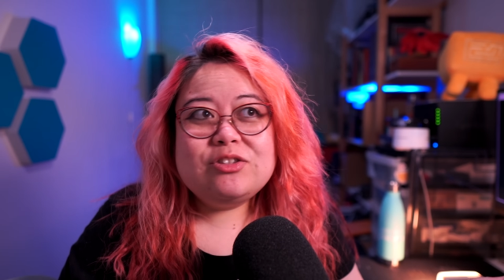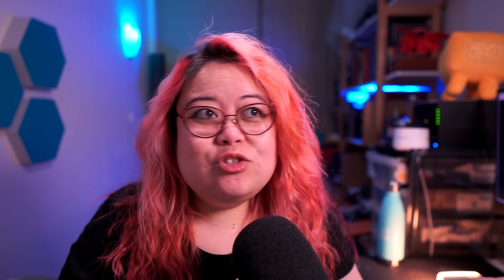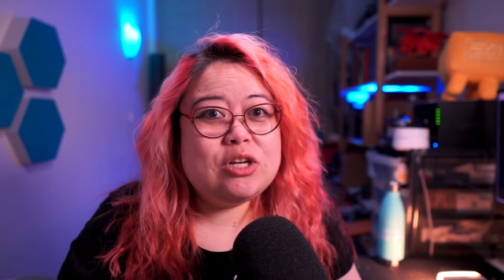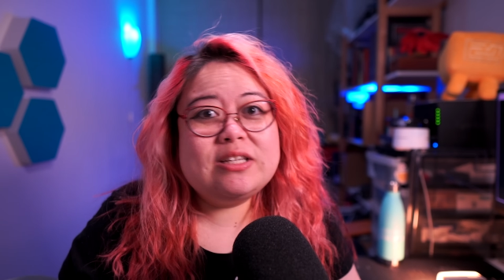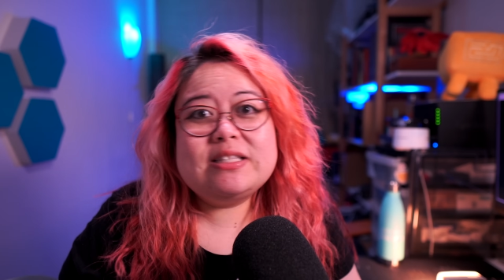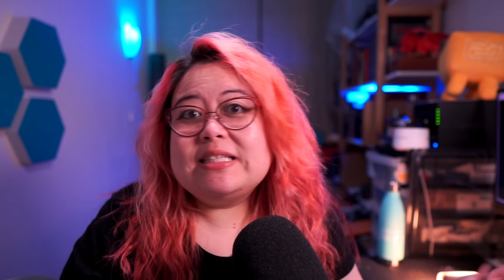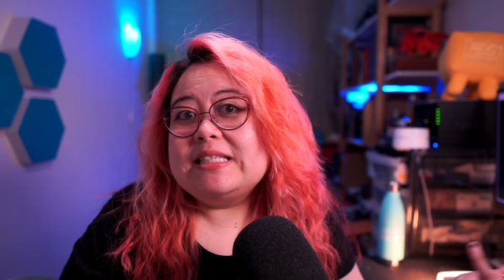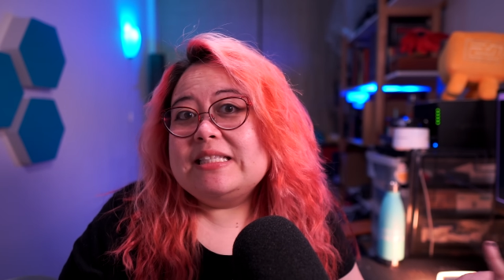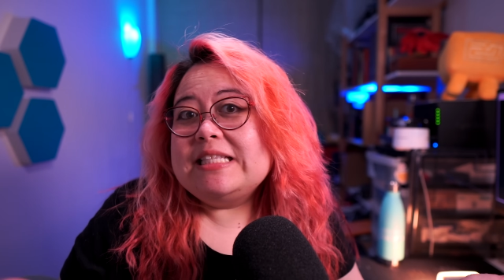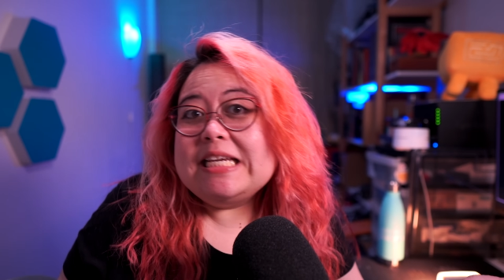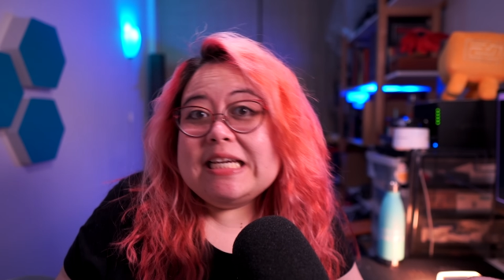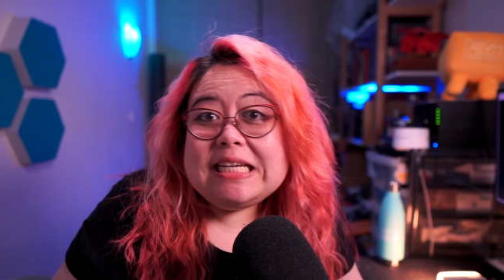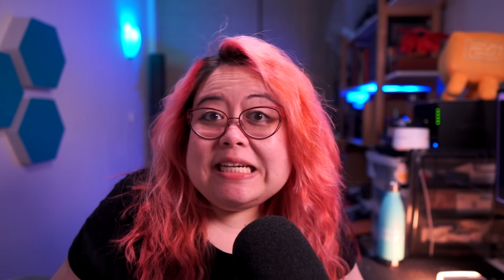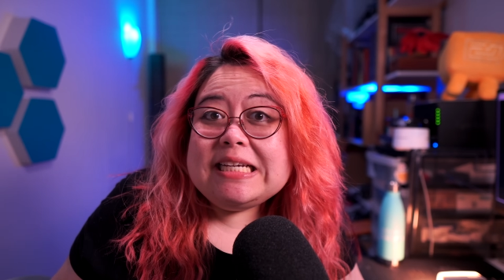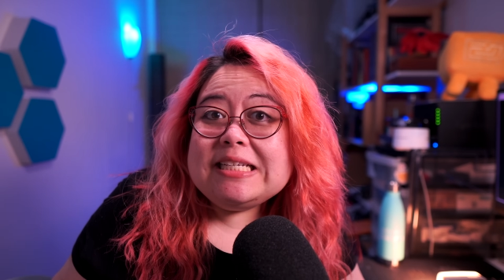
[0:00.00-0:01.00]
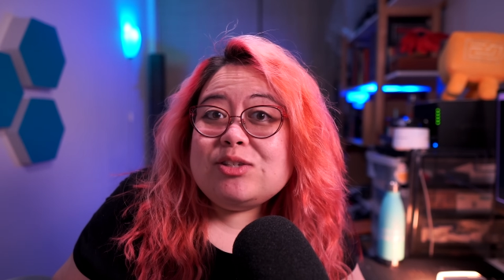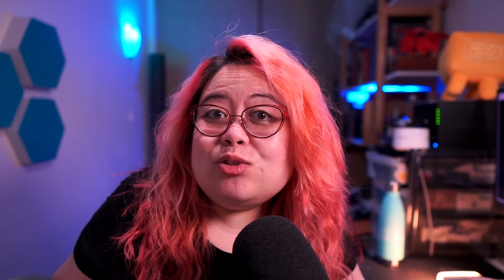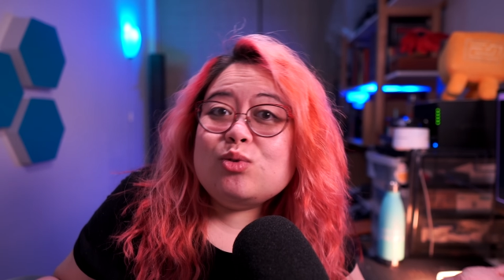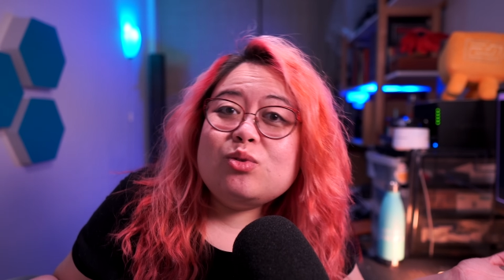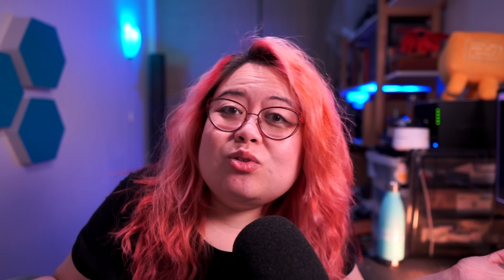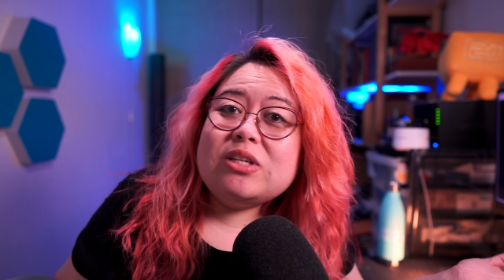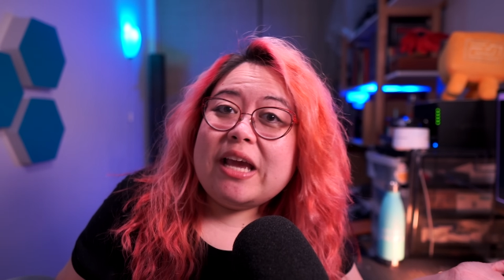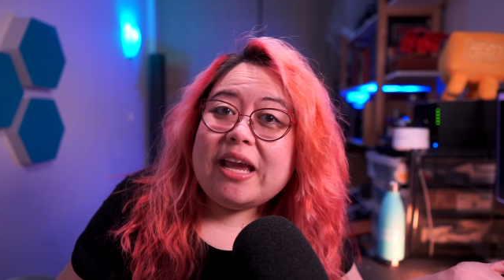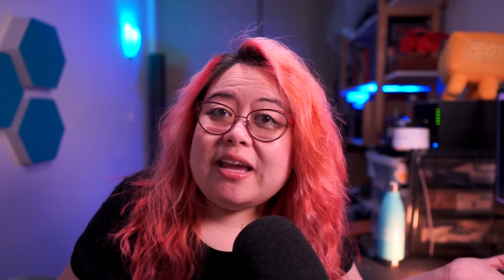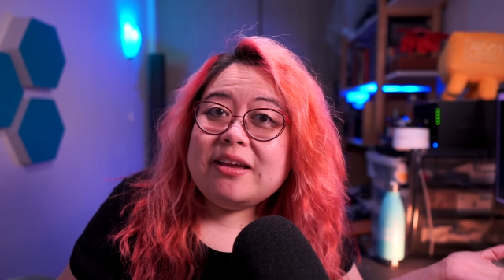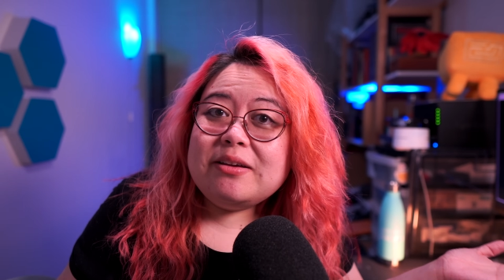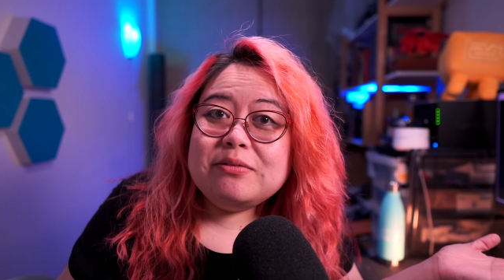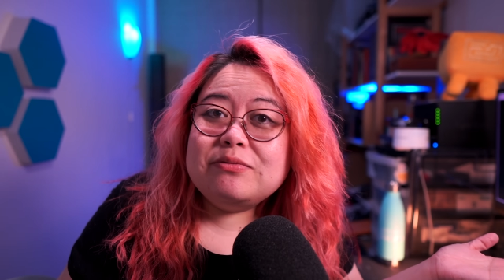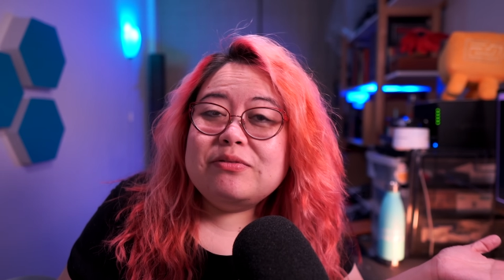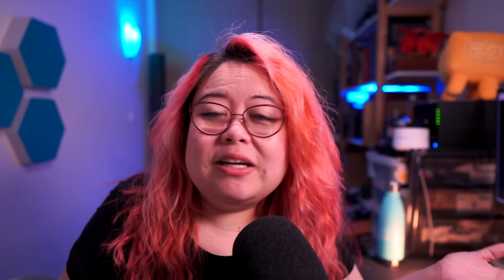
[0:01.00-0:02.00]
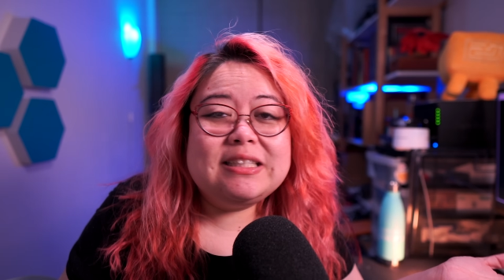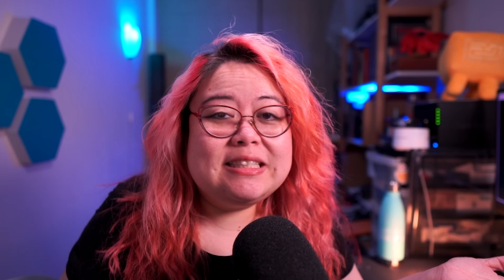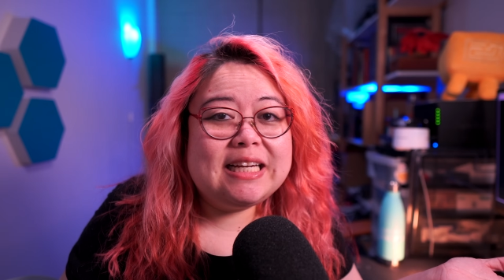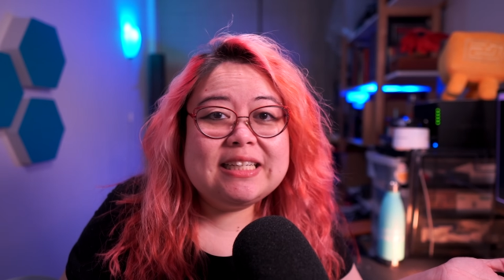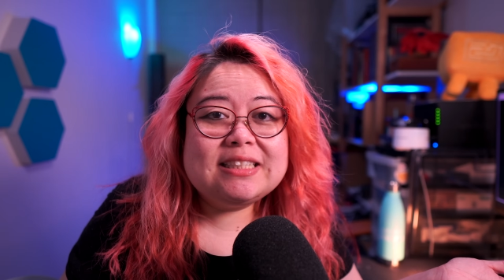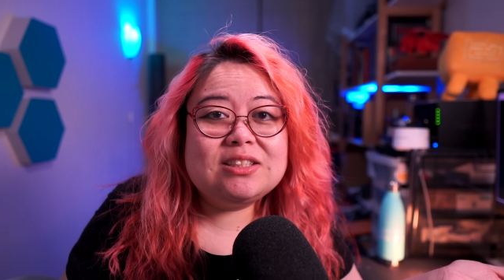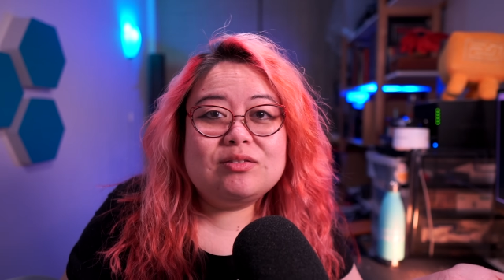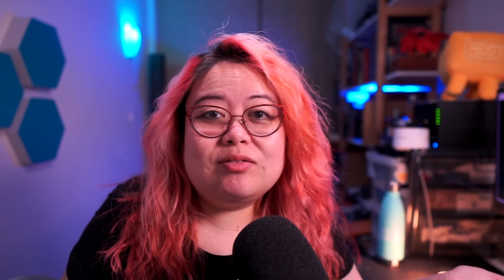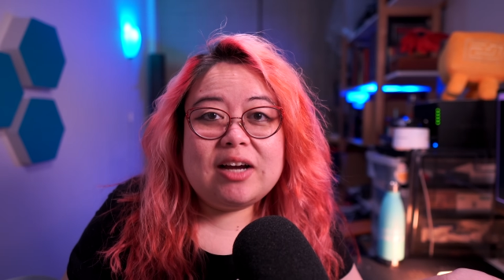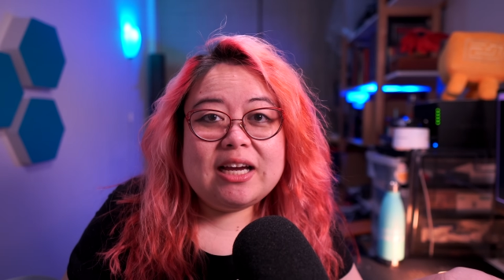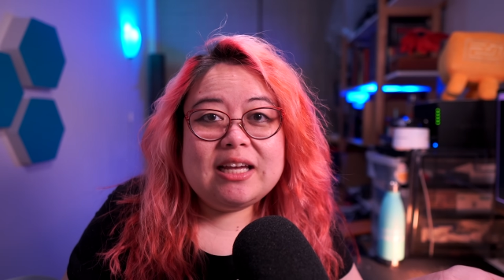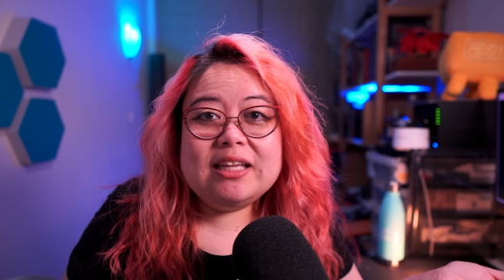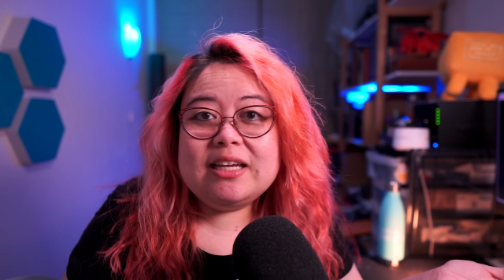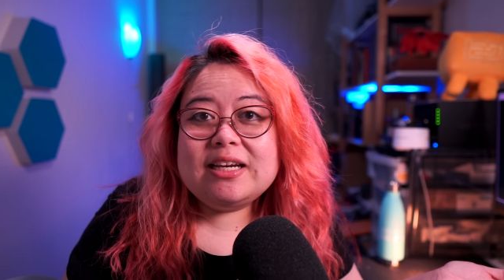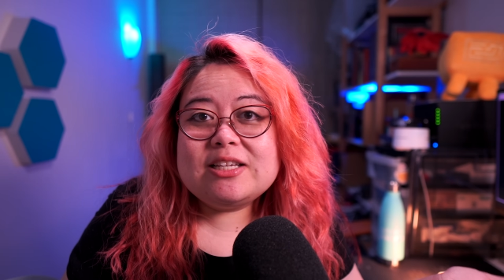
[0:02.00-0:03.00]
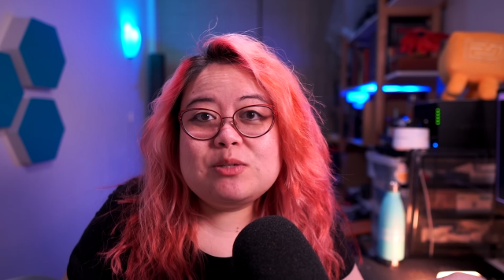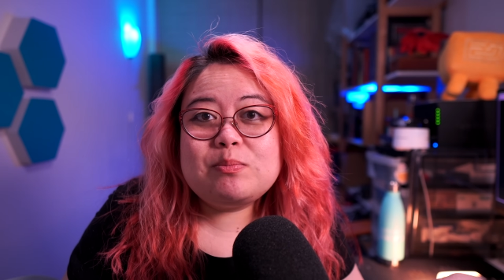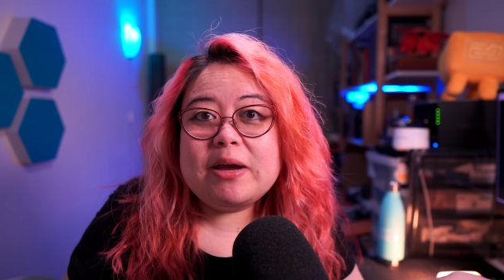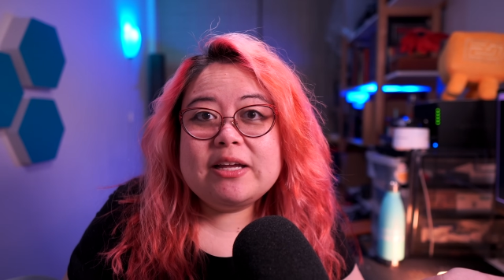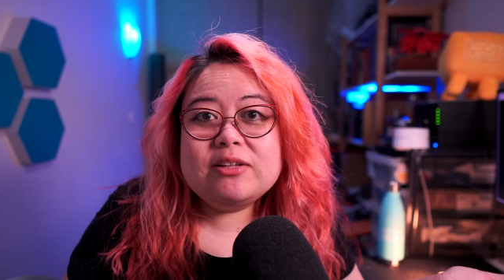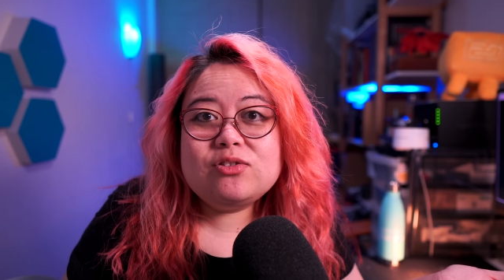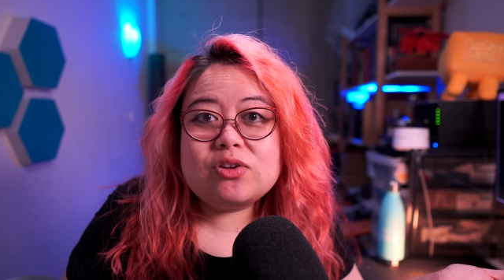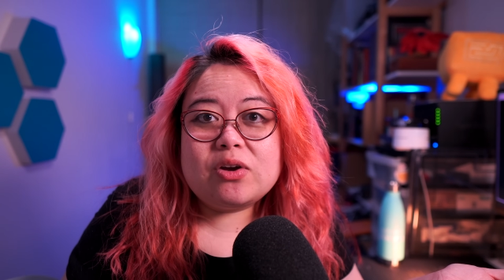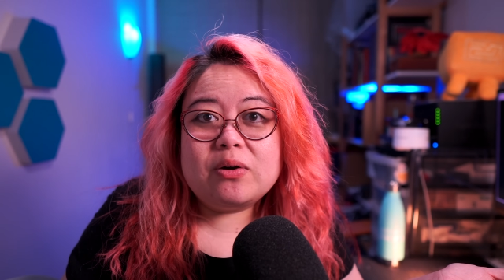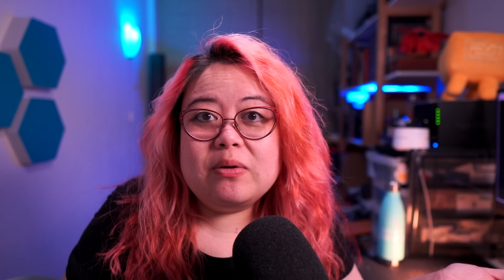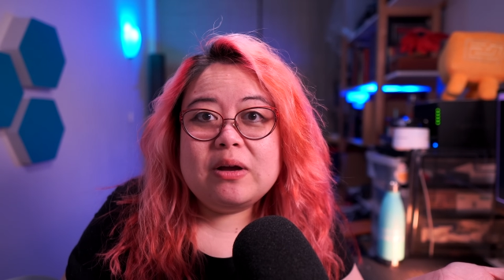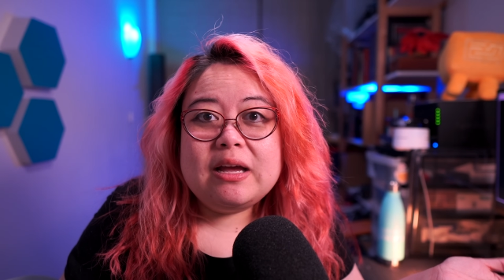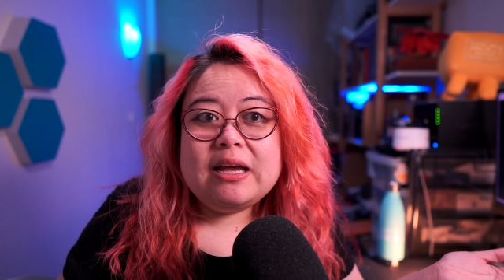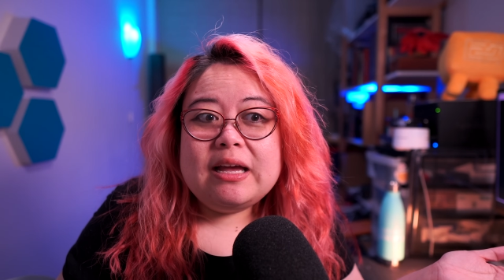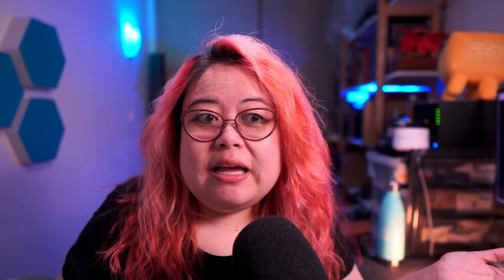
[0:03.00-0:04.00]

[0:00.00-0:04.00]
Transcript: just needing to save a text file in Espanso